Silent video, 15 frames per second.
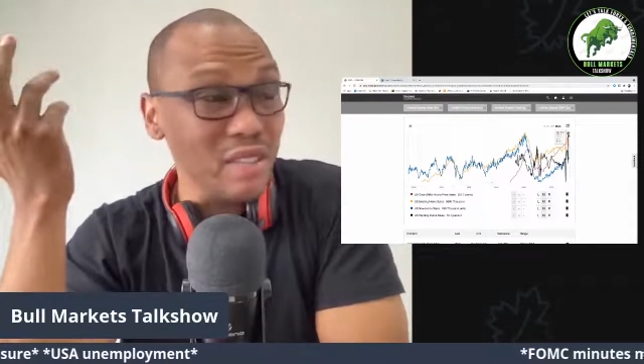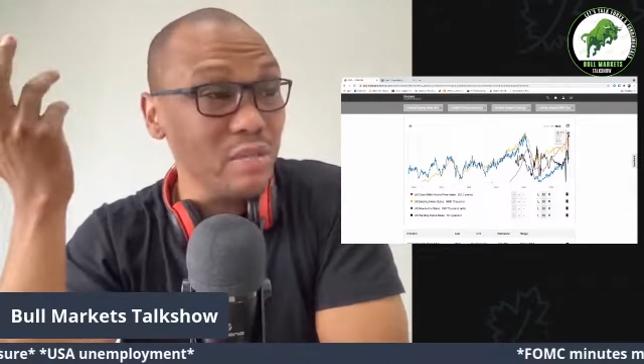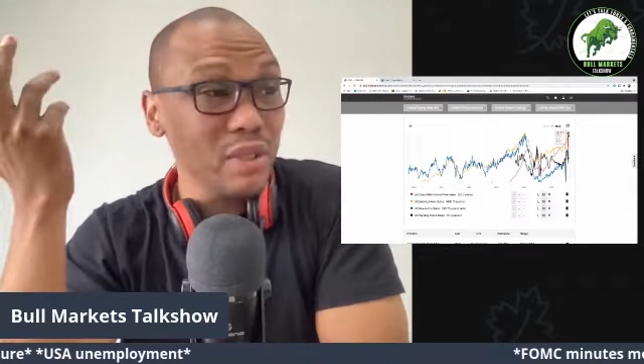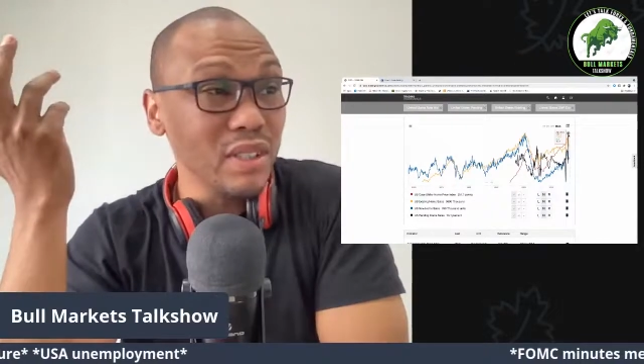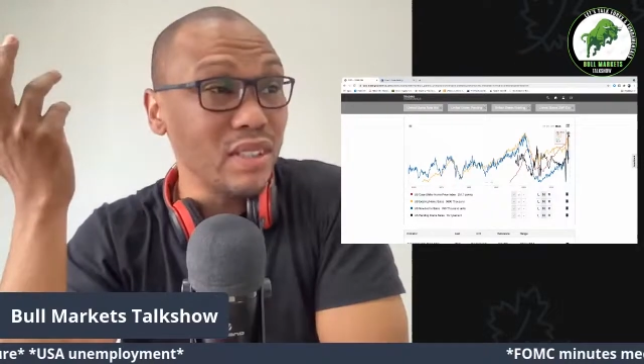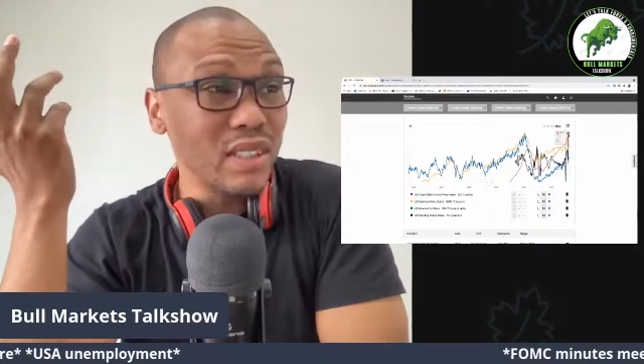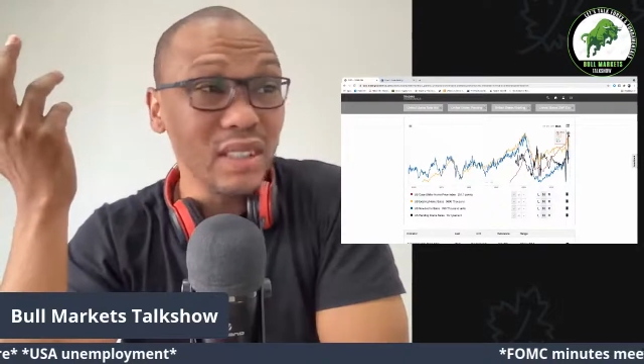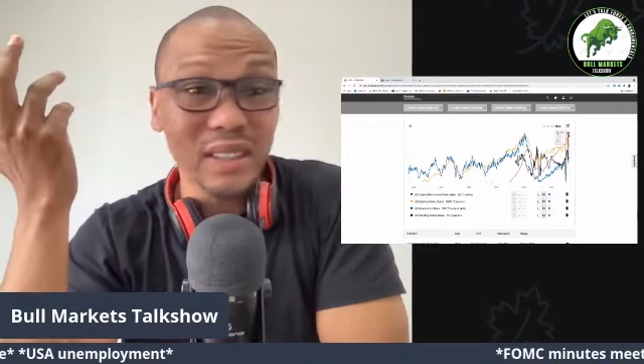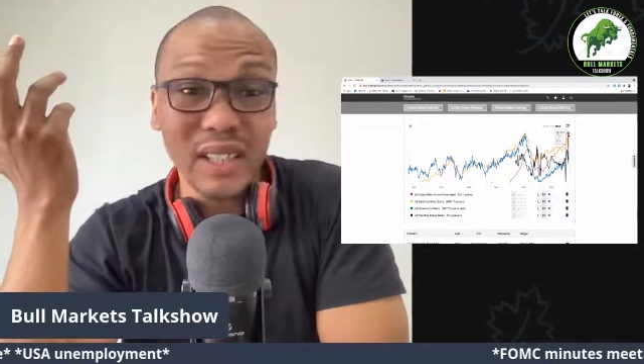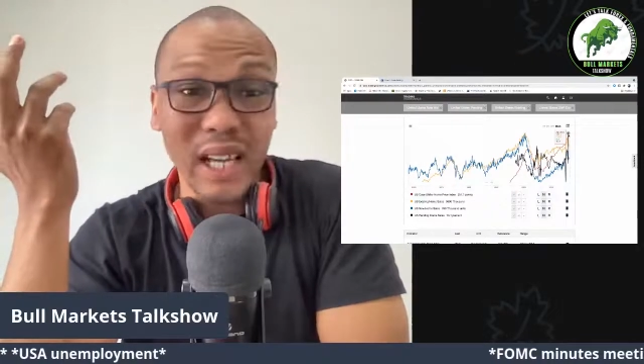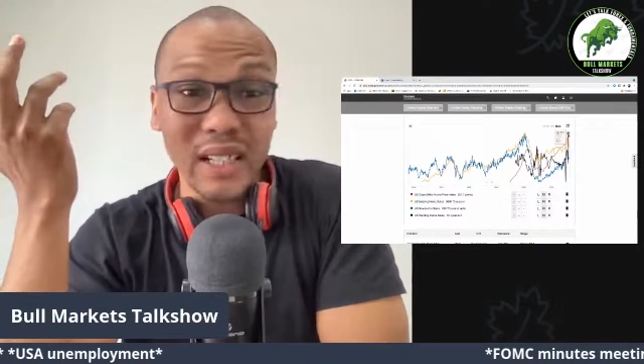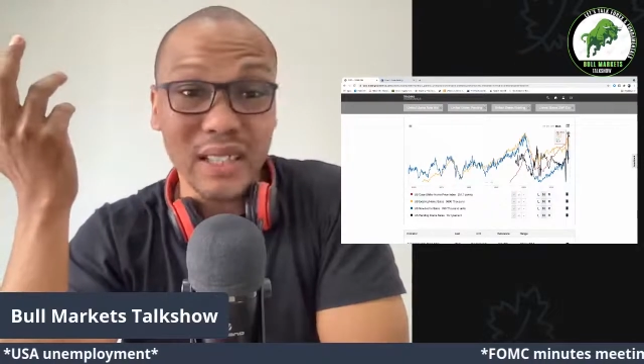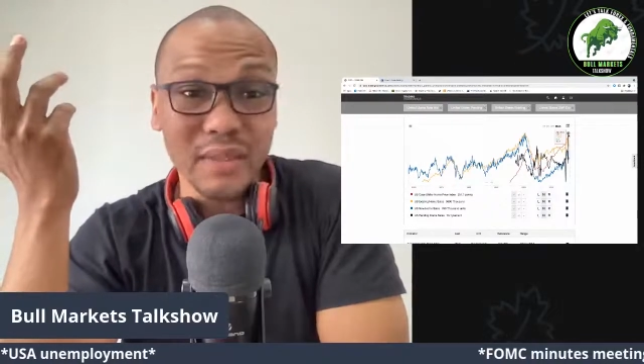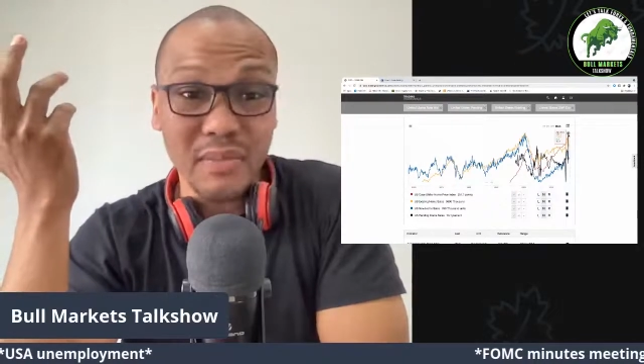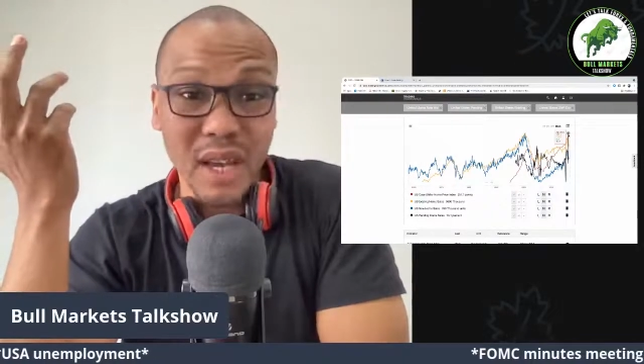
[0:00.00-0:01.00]
he will still
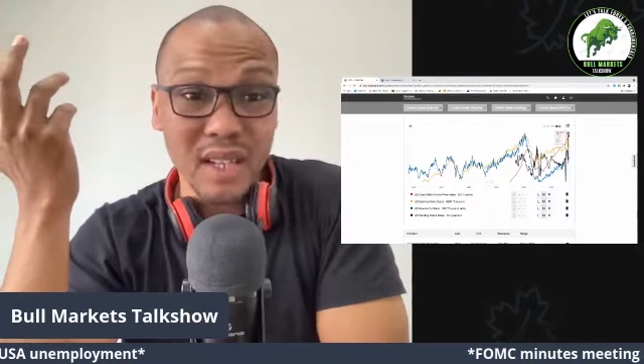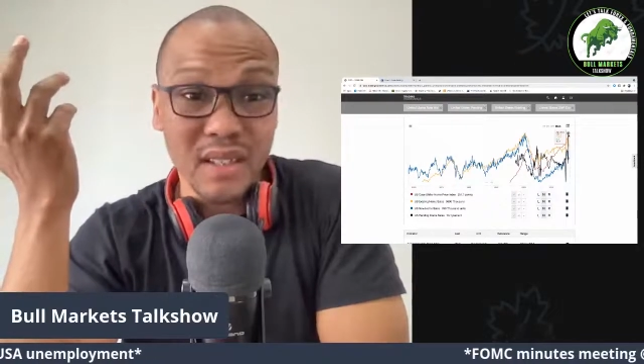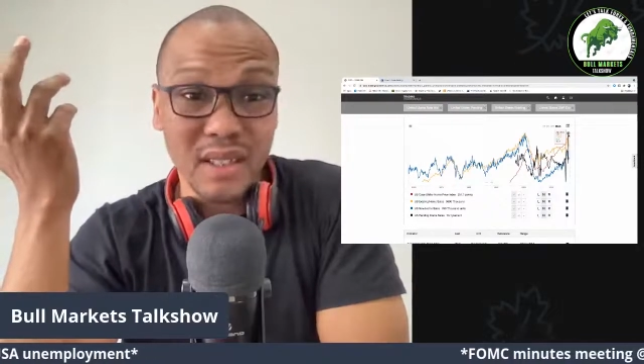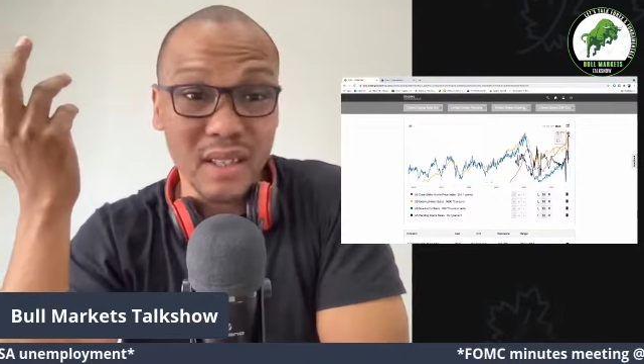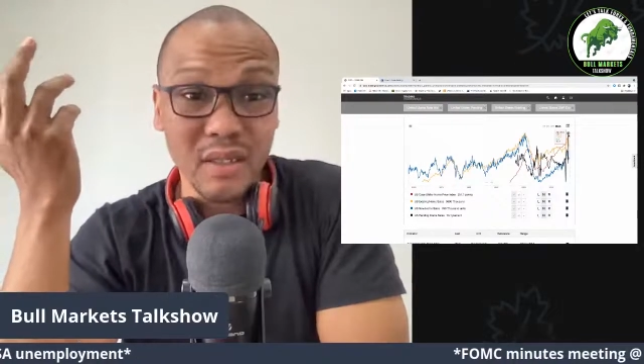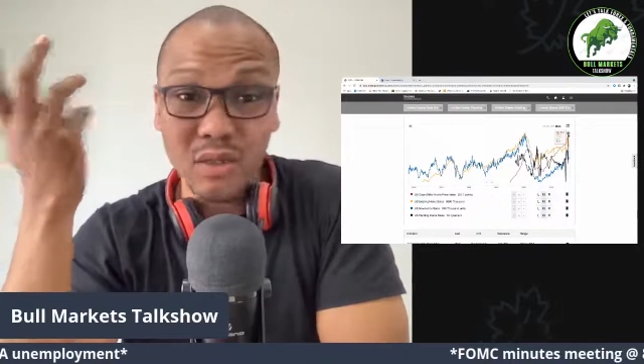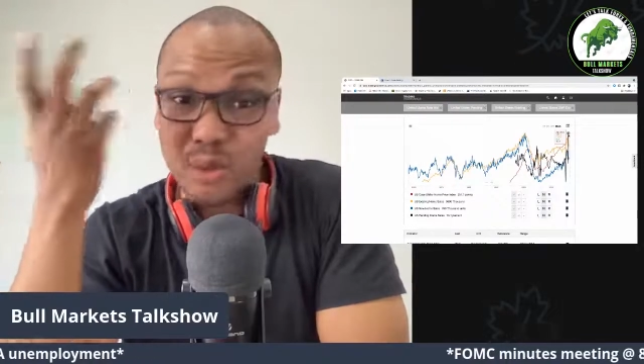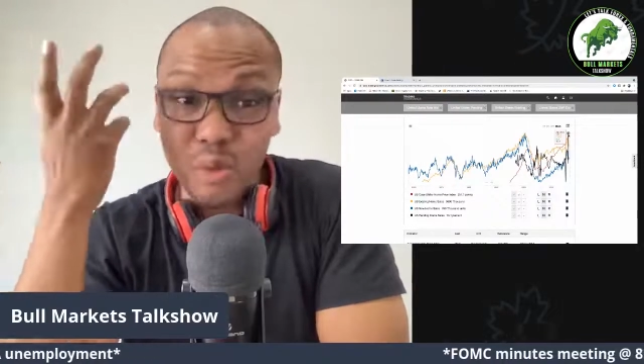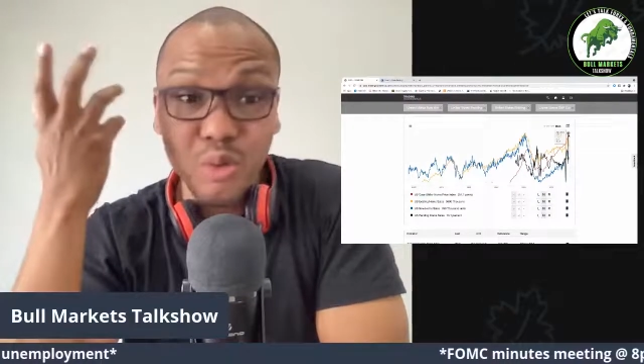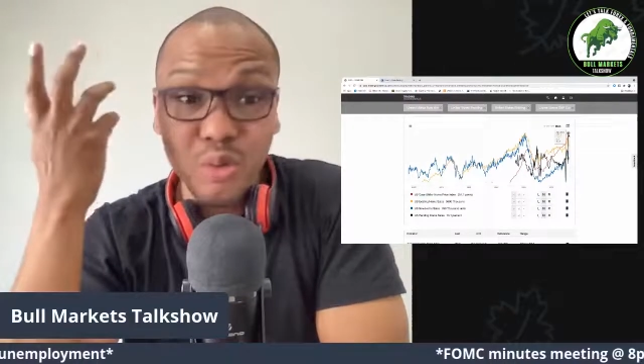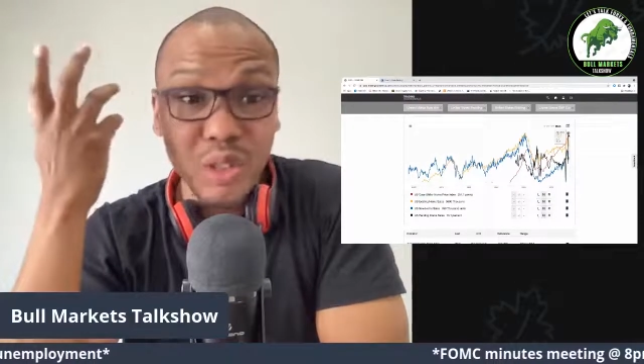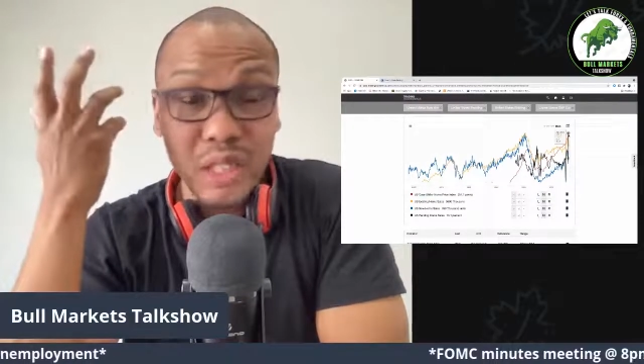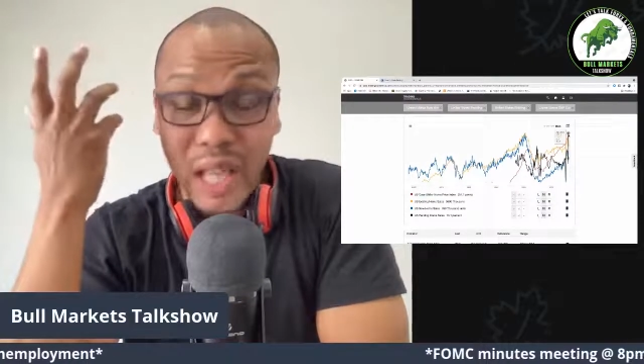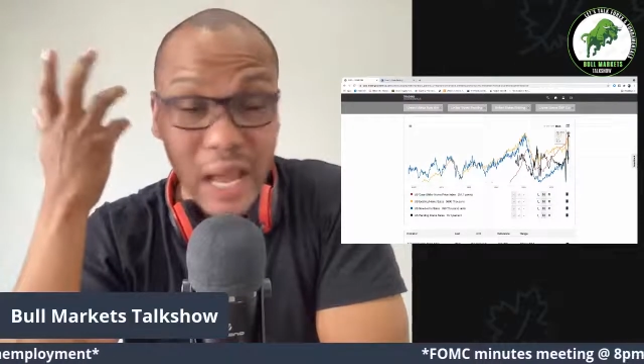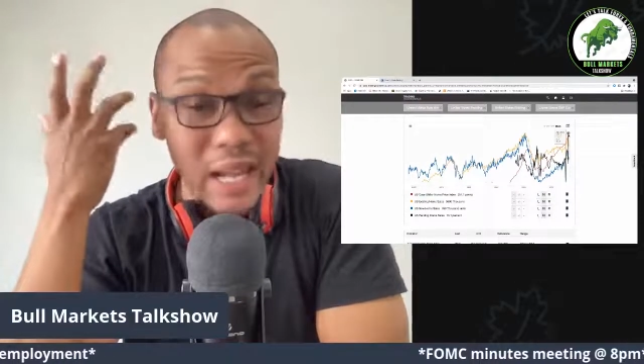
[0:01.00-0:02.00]
get smashed.
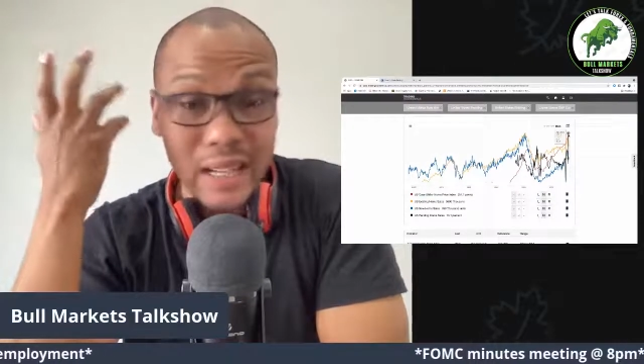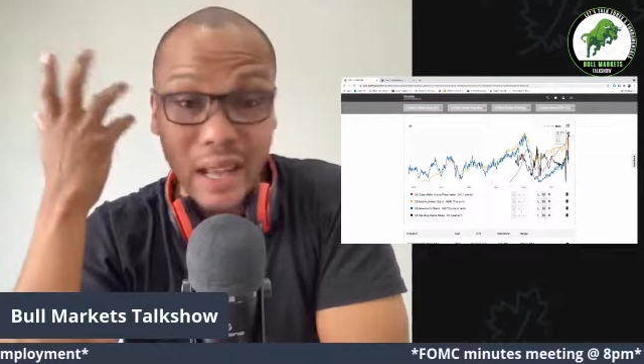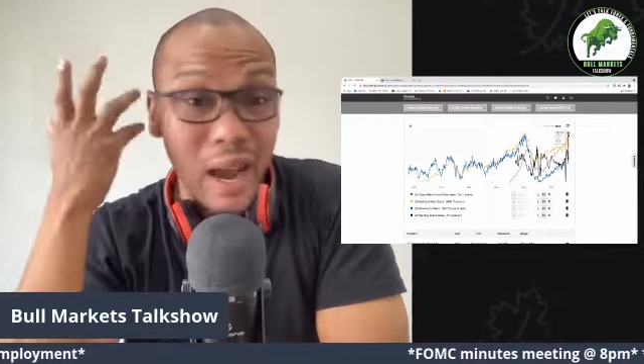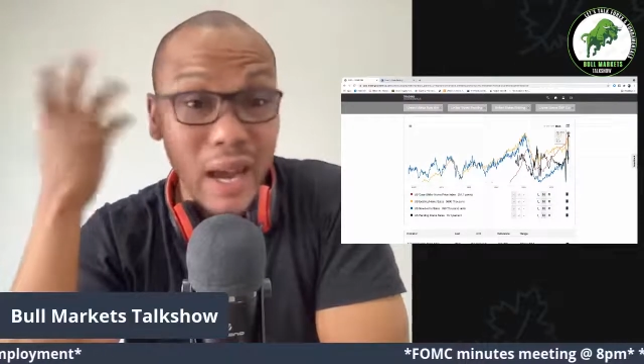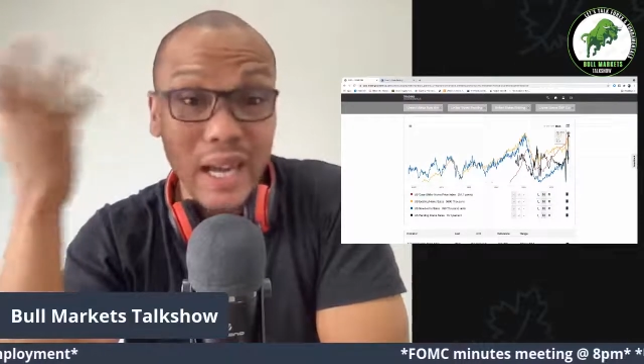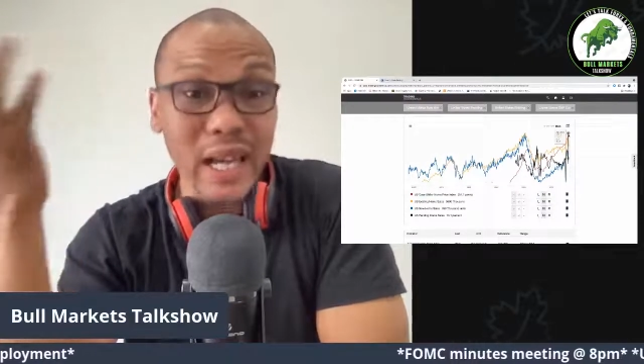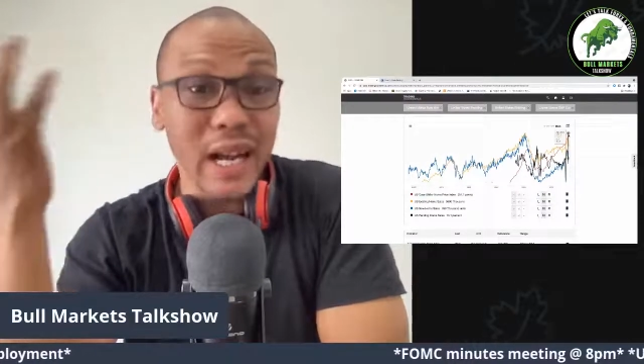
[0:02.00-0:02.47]
A